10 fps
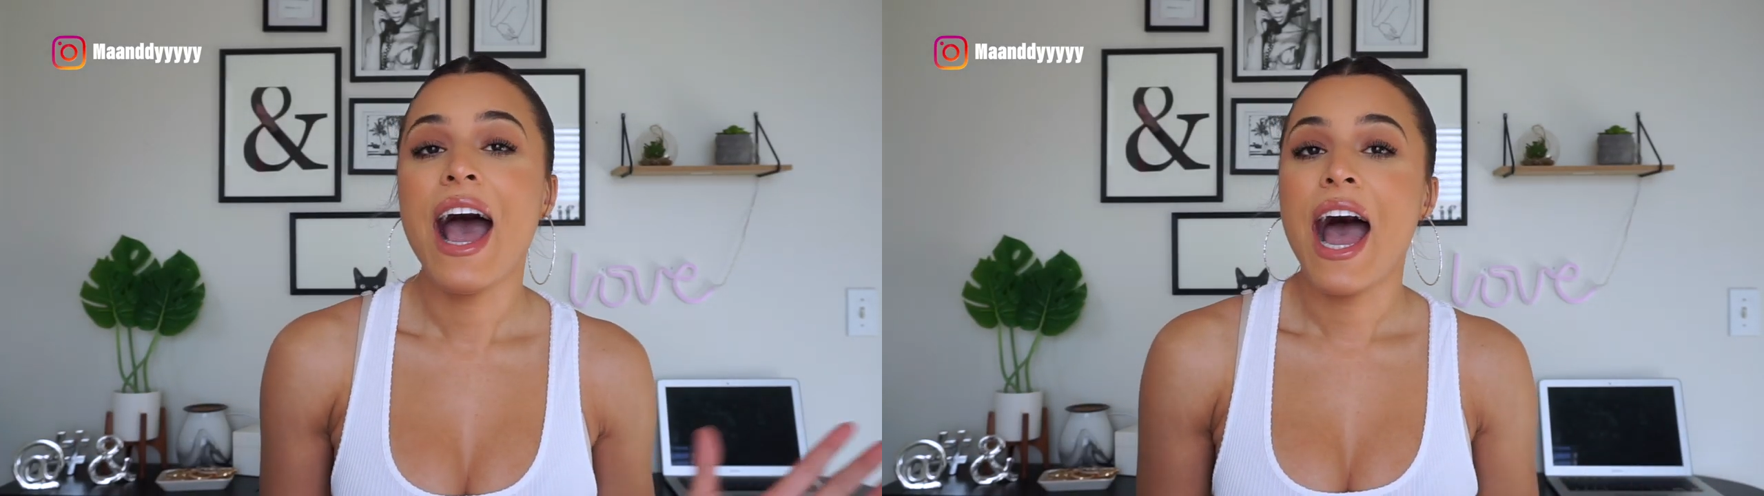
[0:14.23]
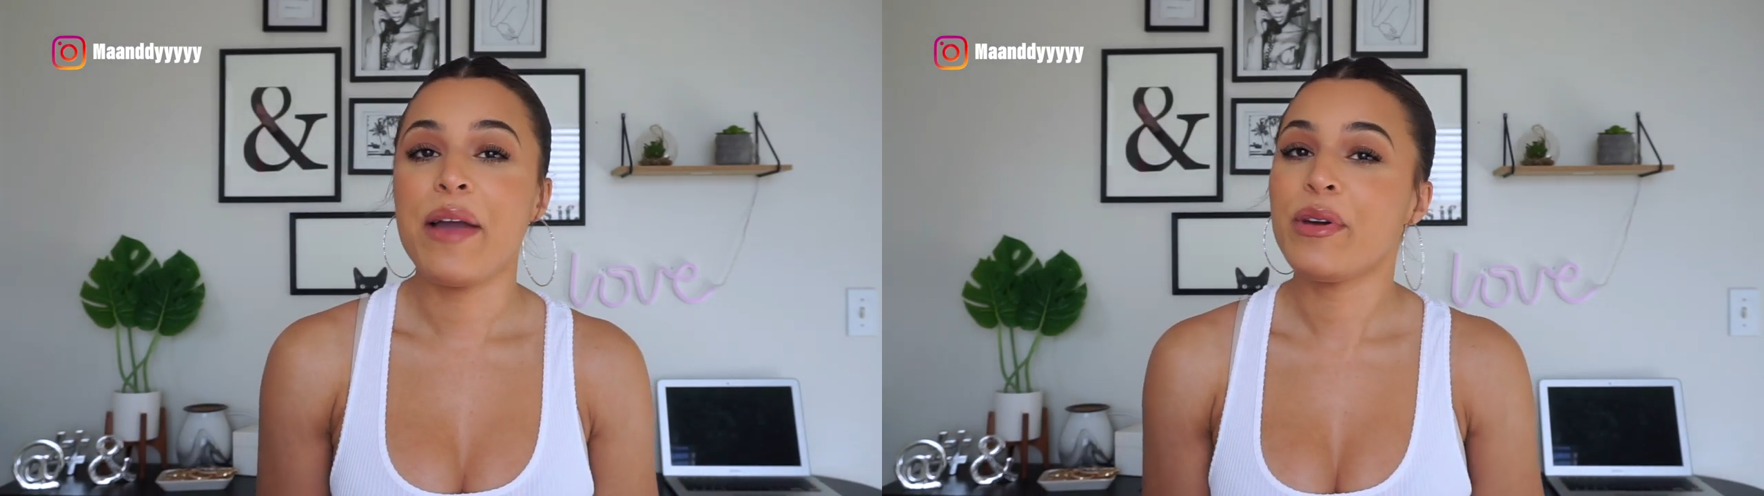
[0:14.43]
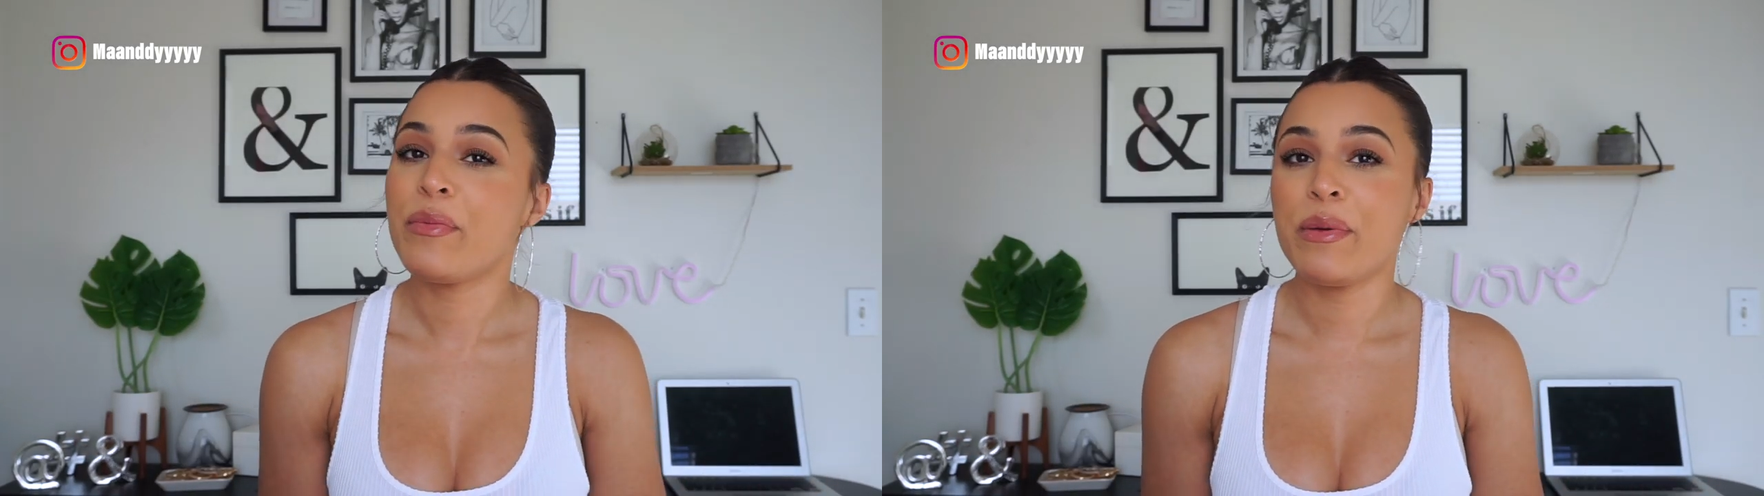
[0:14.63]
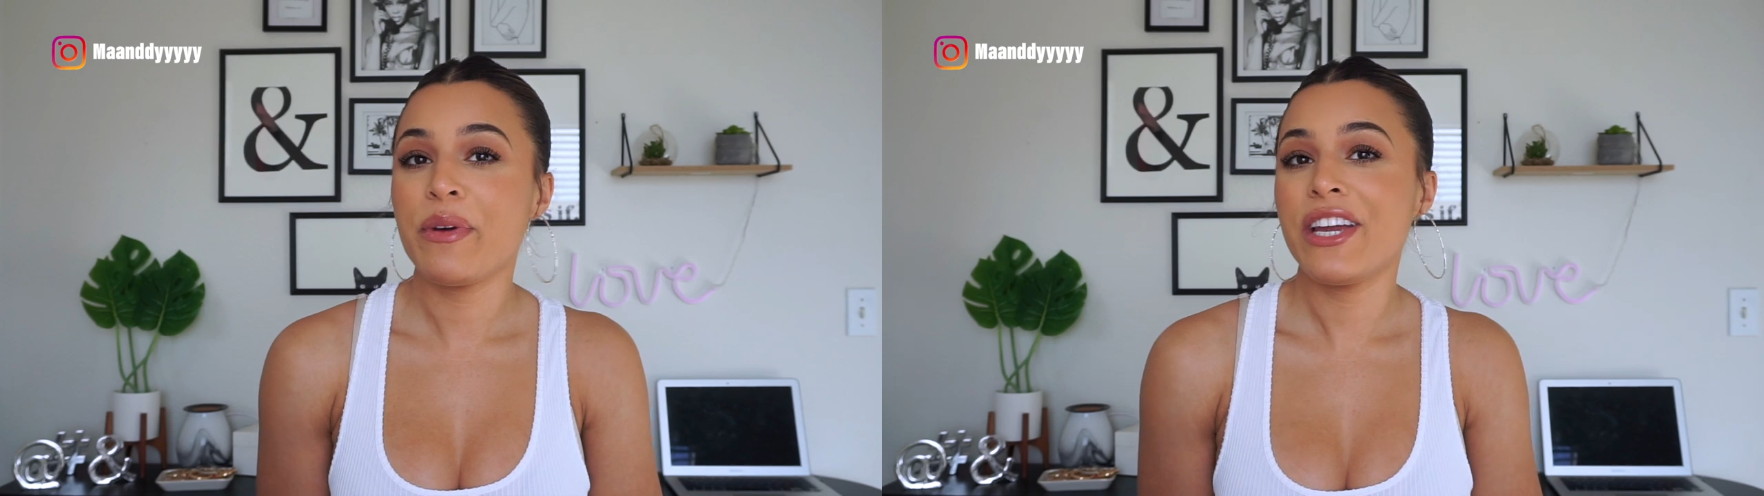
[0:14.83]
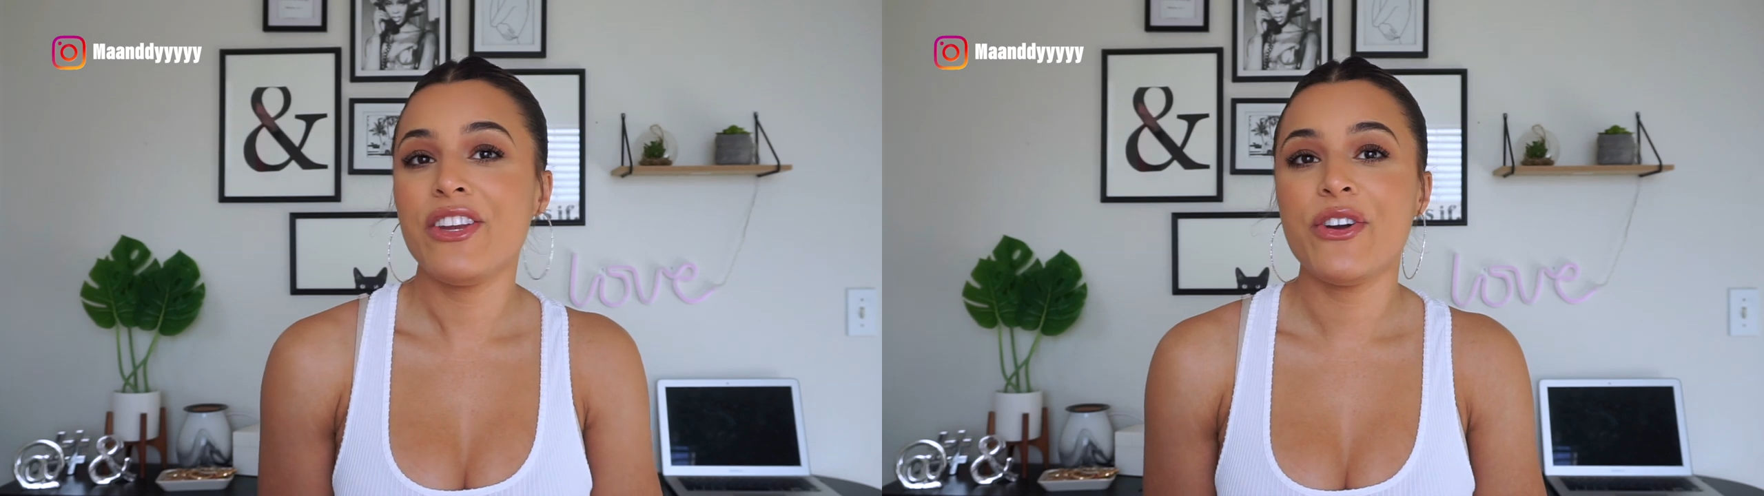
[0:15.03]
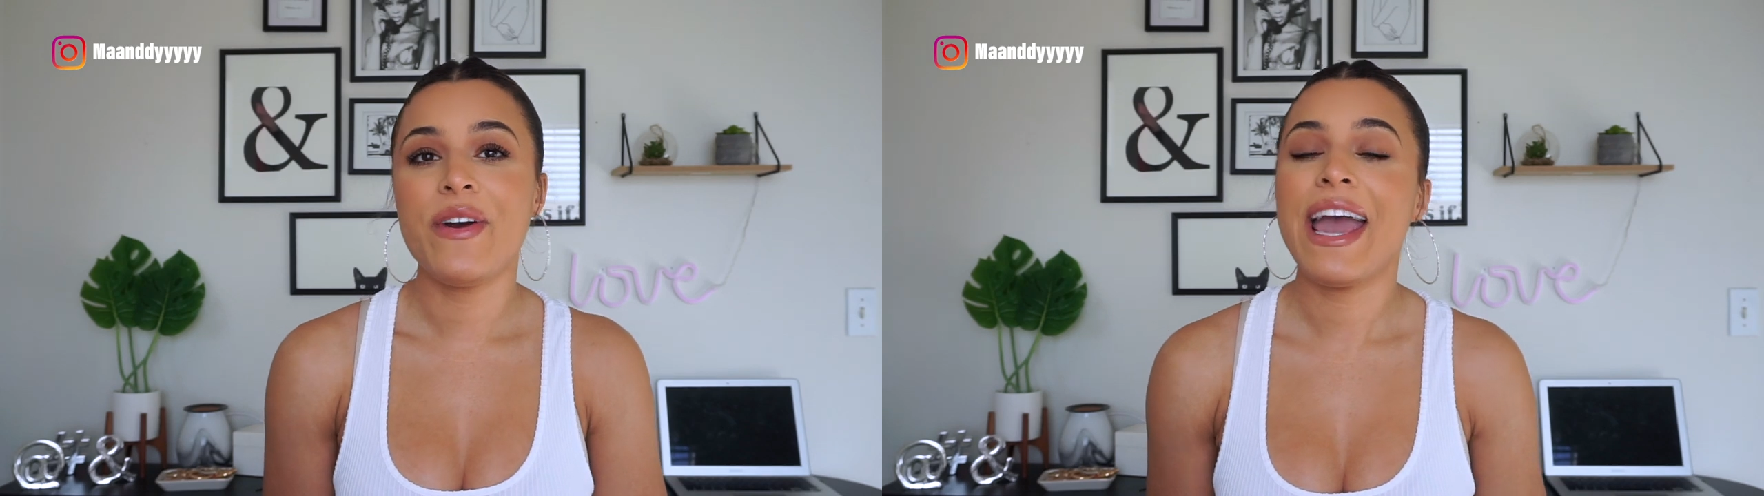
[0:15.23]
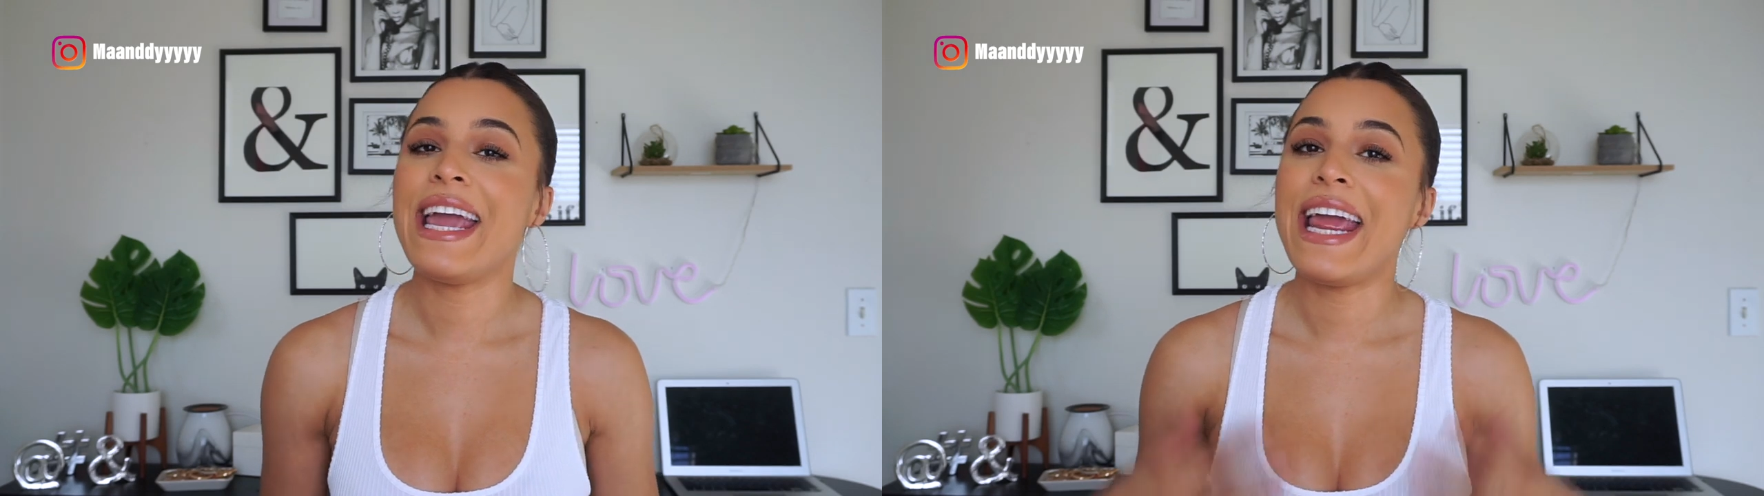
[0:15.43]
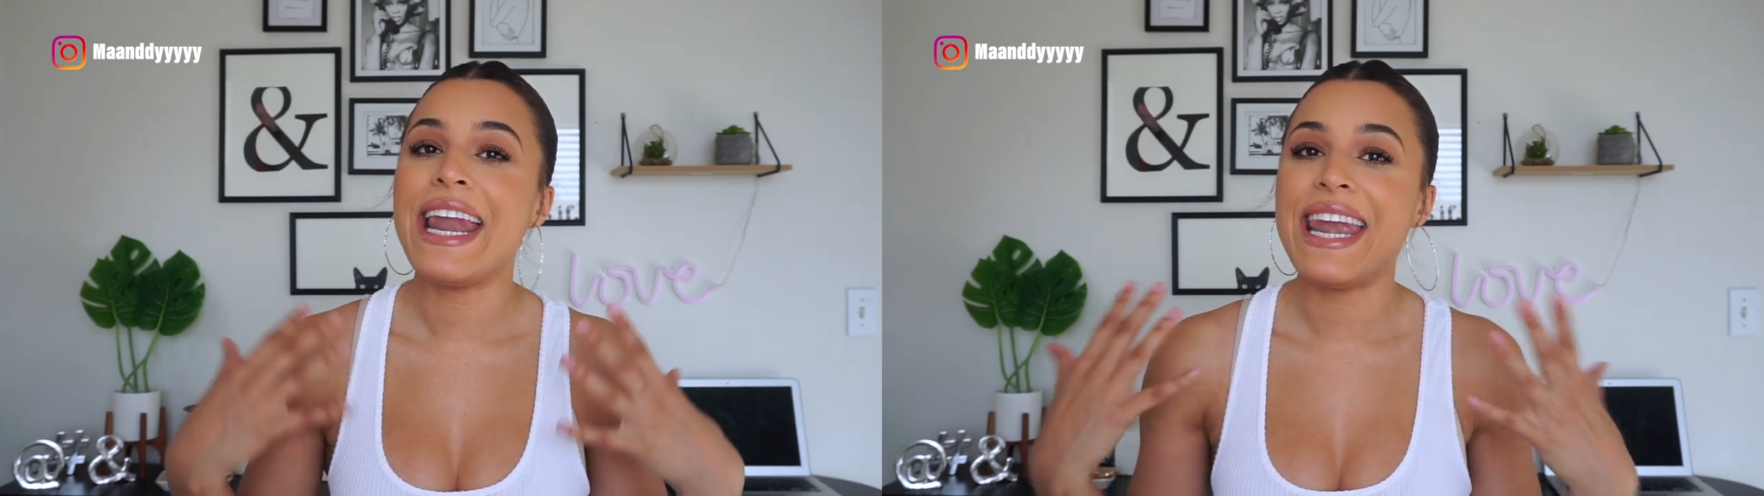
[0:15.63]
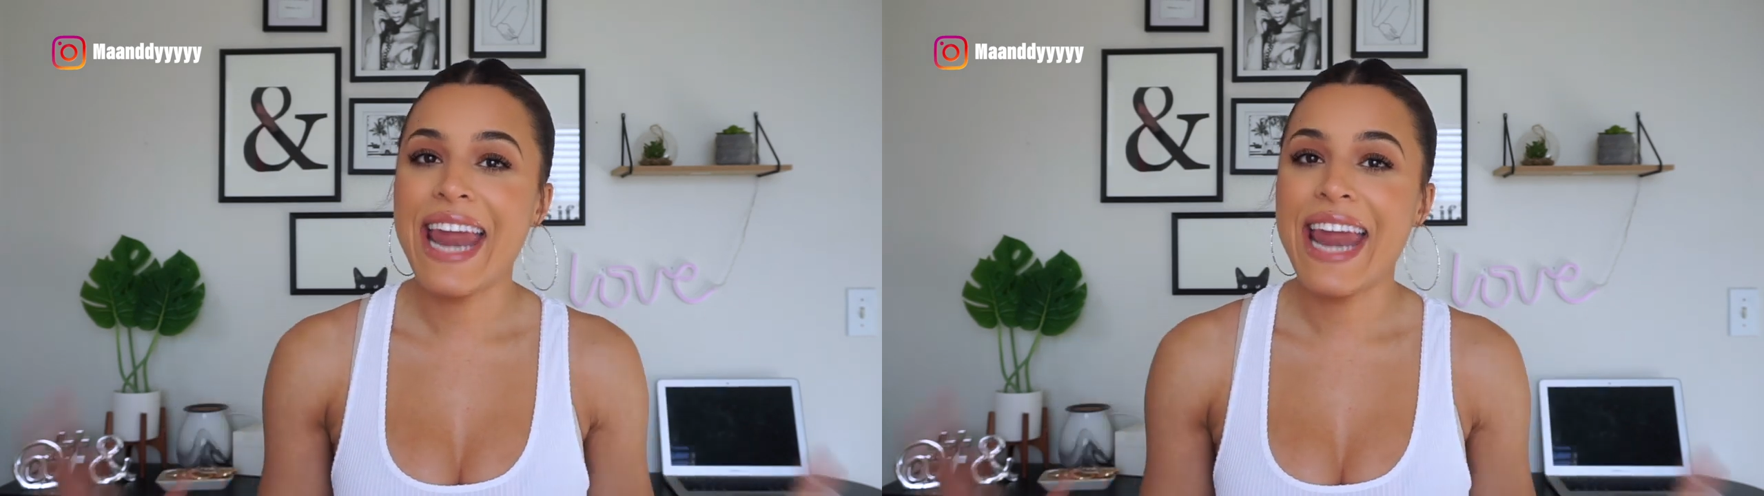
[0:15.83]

I'm gonna be bringing you a